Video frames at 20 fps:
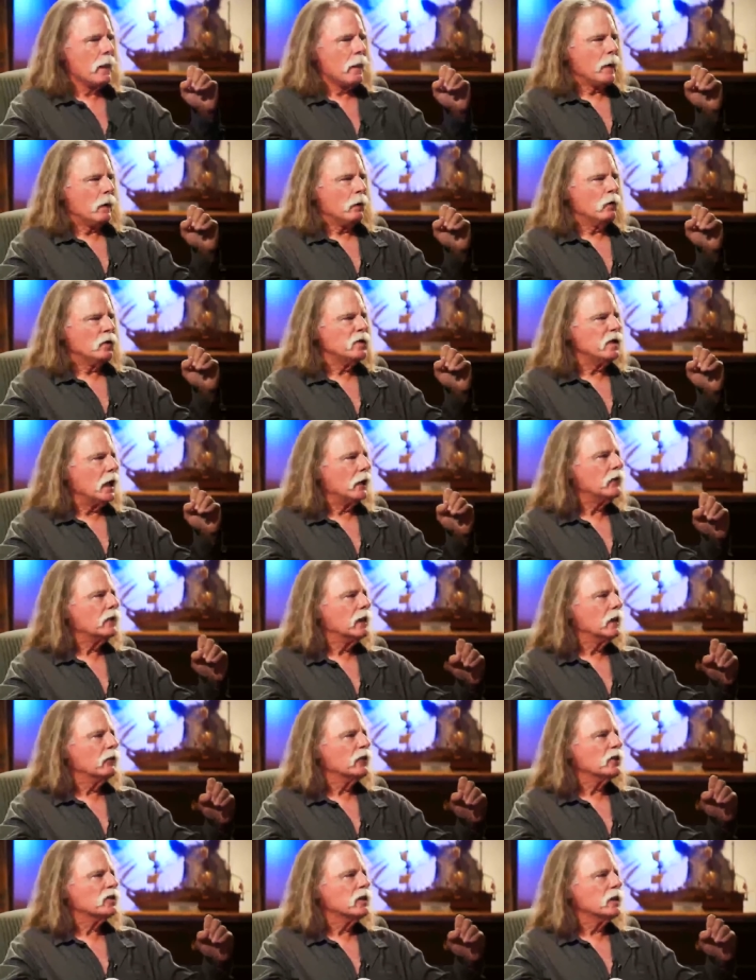When David
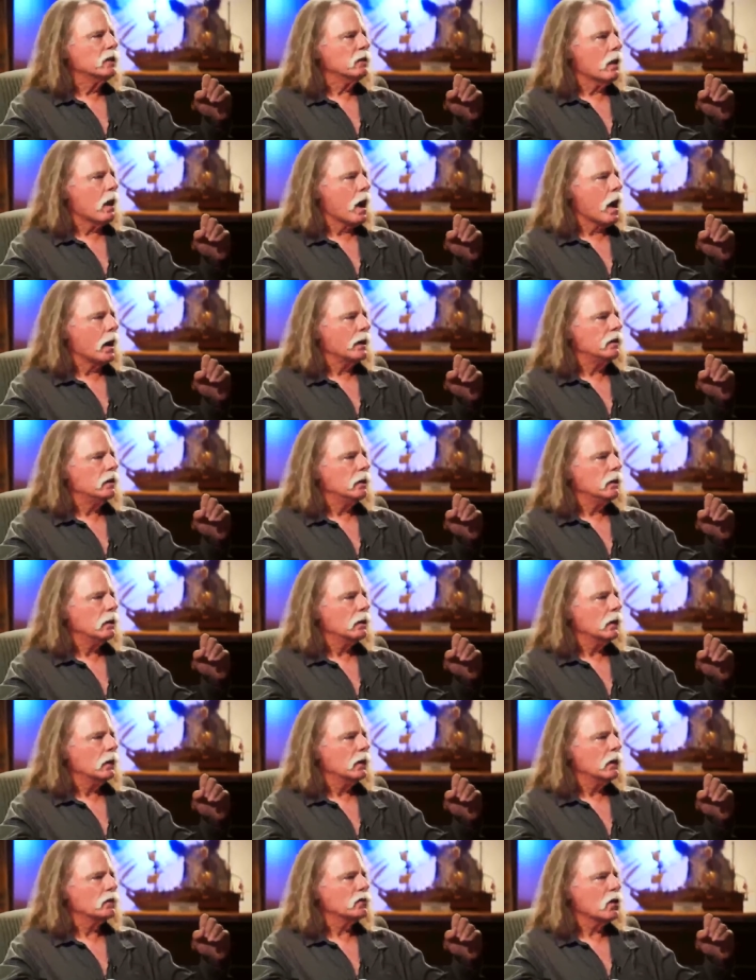Livingstone died,
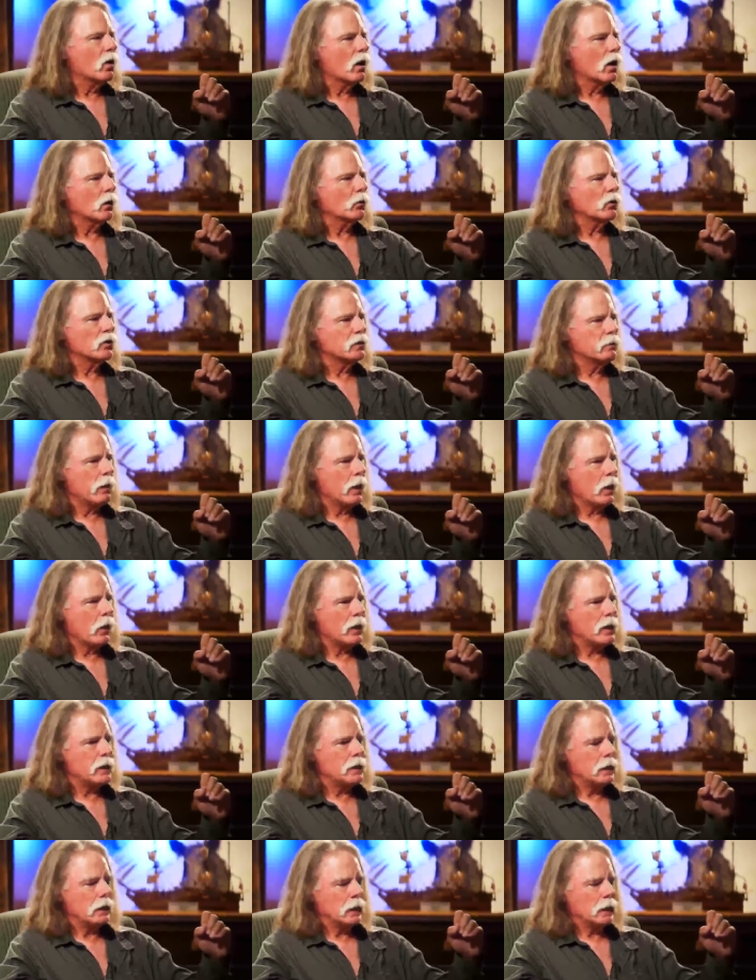his heart was
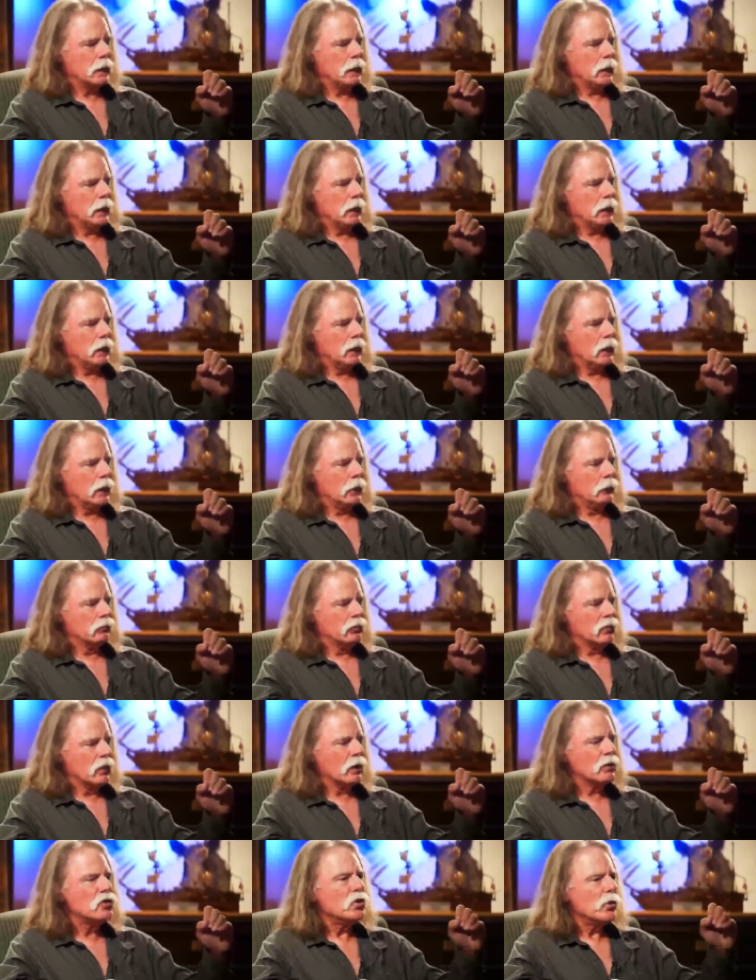buried um,
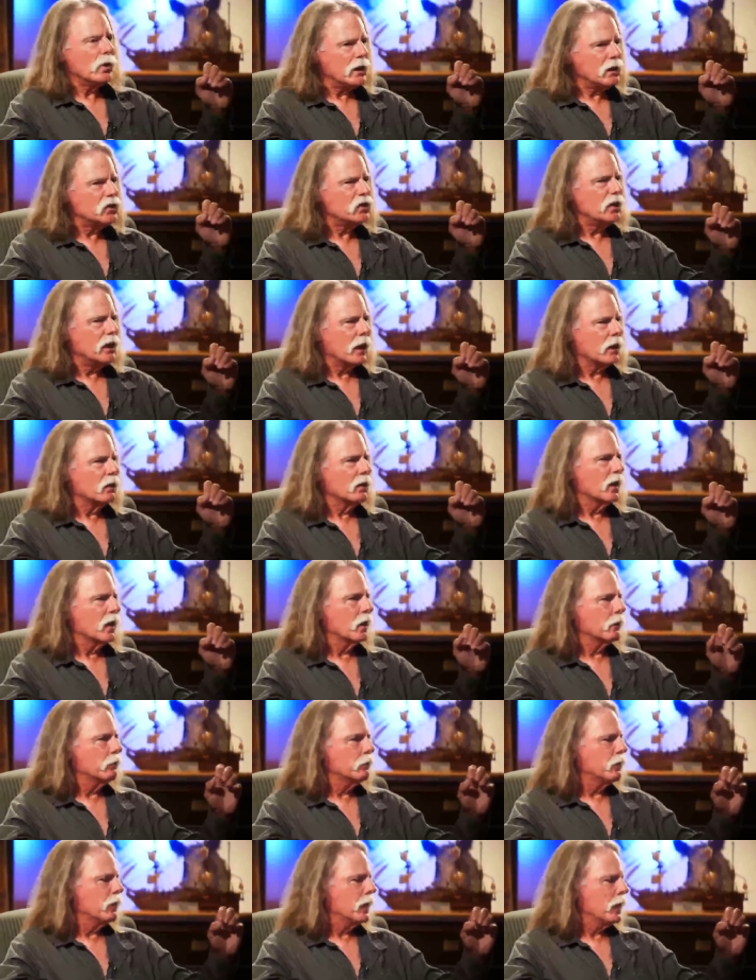on Ujiji, I don't know how to
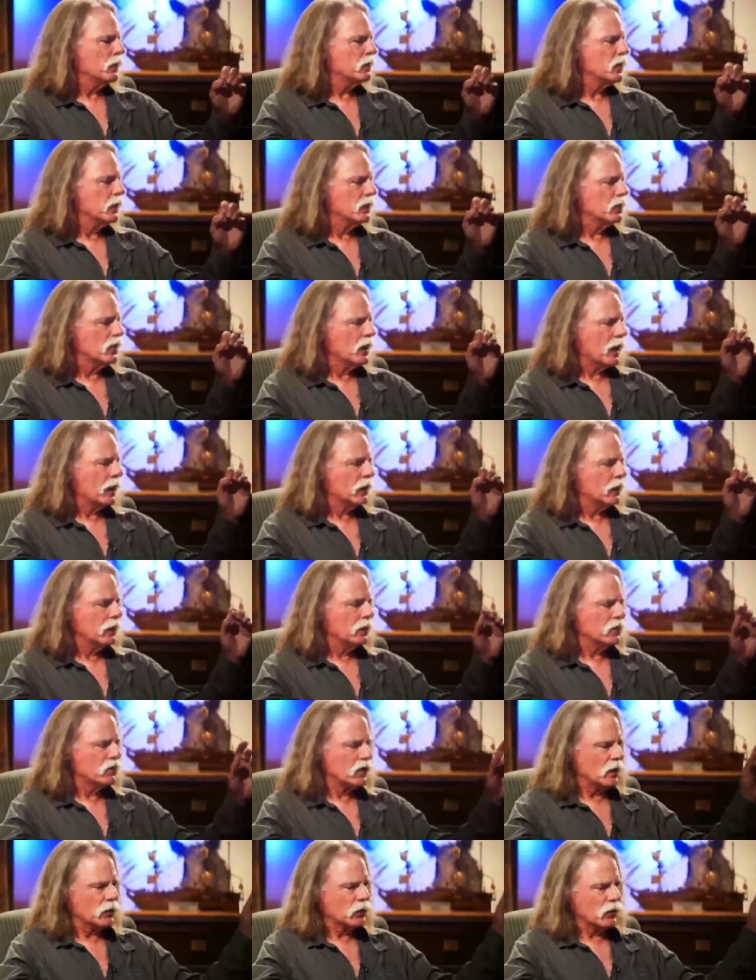pronounce it exactly, in
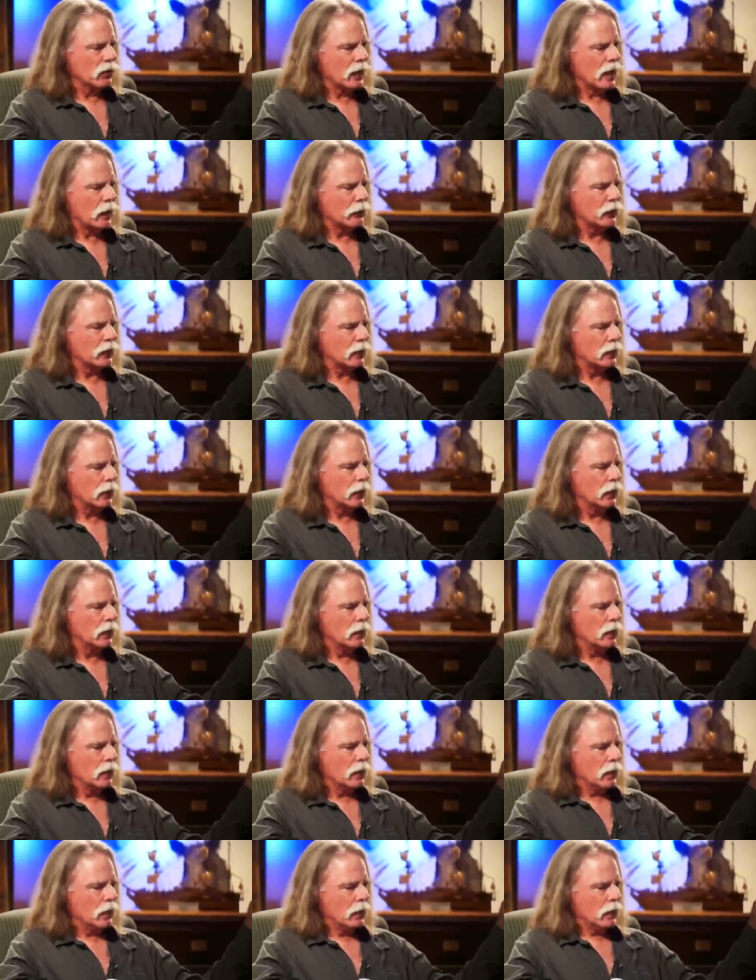Central Africa.
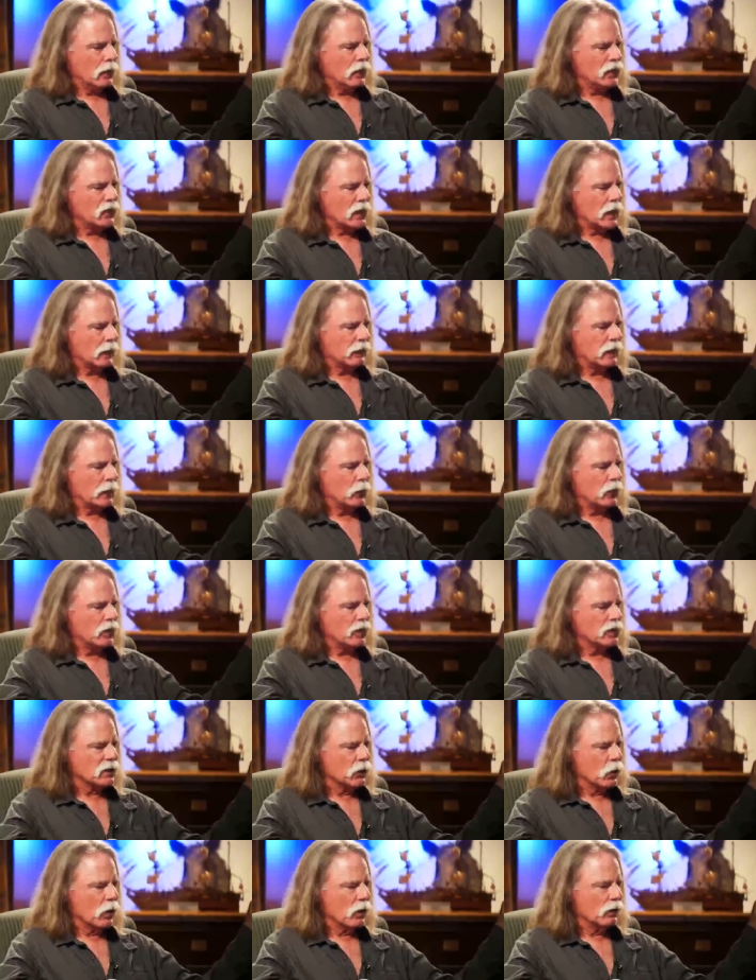He's out there with
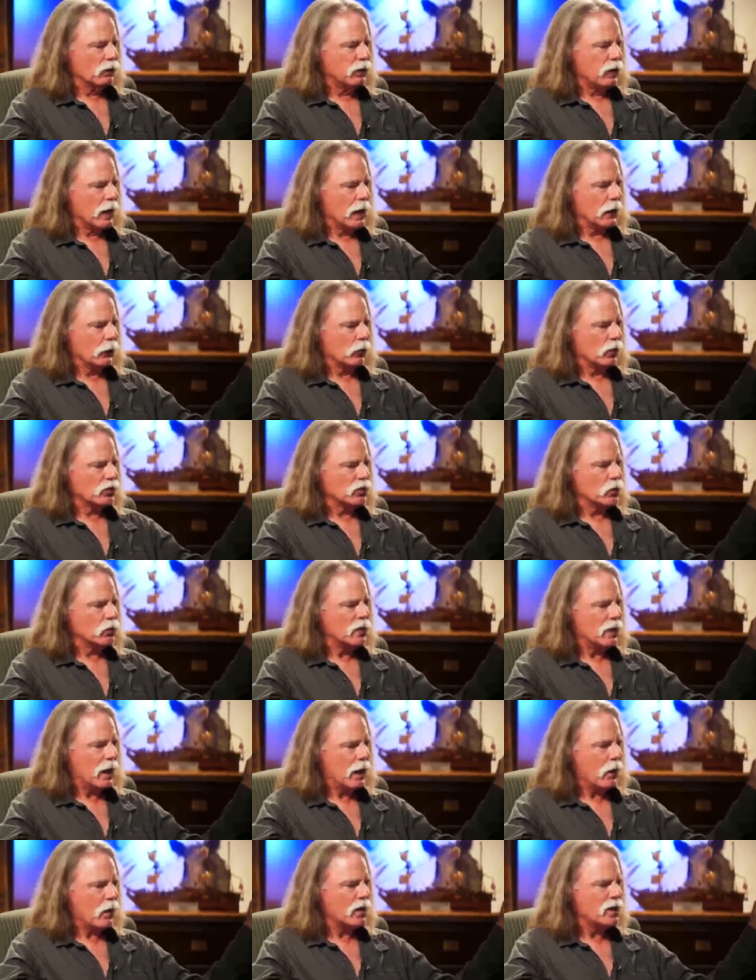his loyal followers who
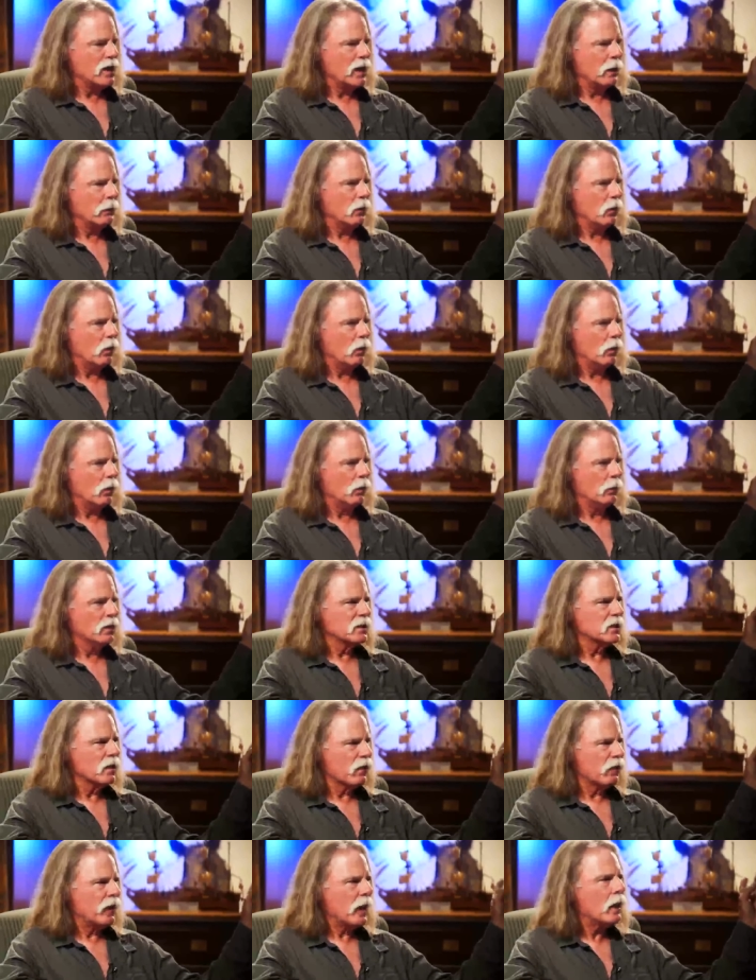carried him almost
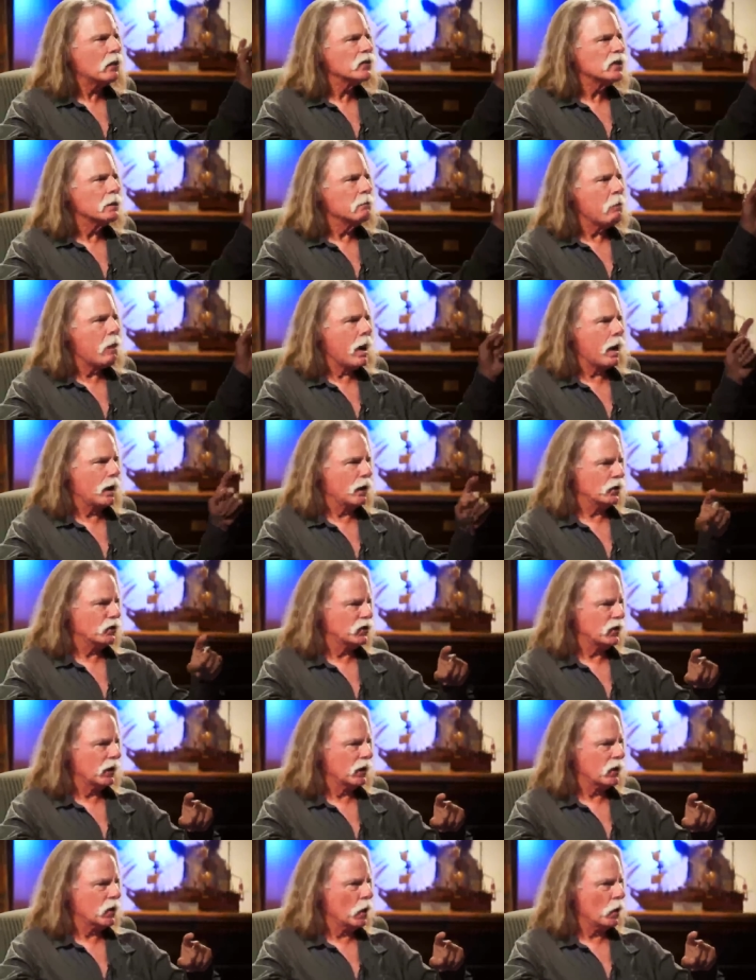a thousand miles to
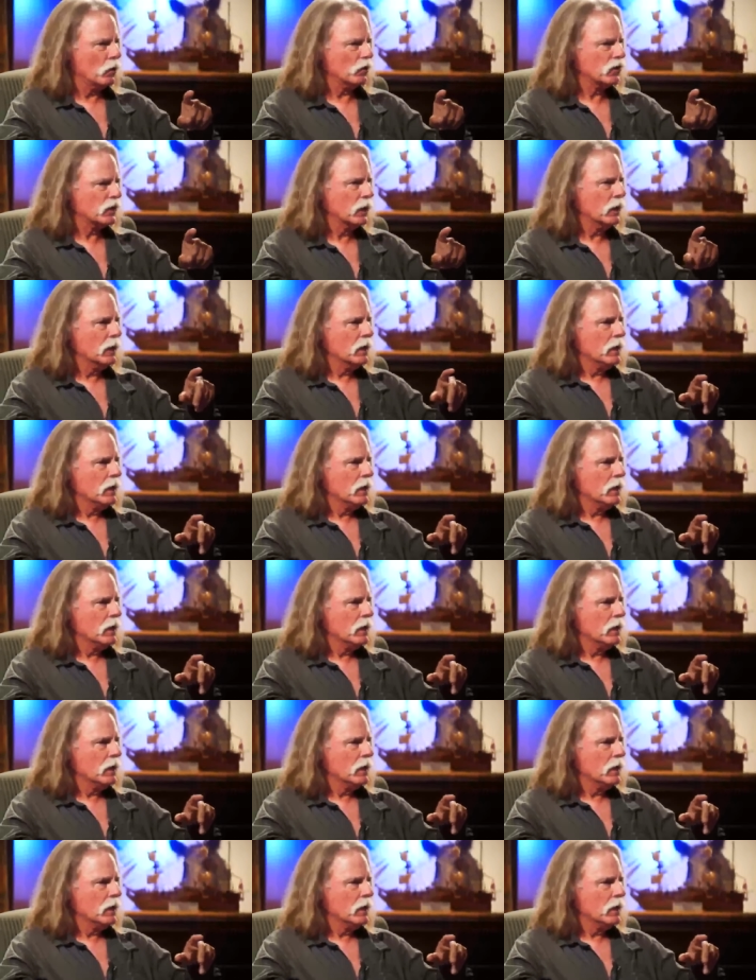the coast.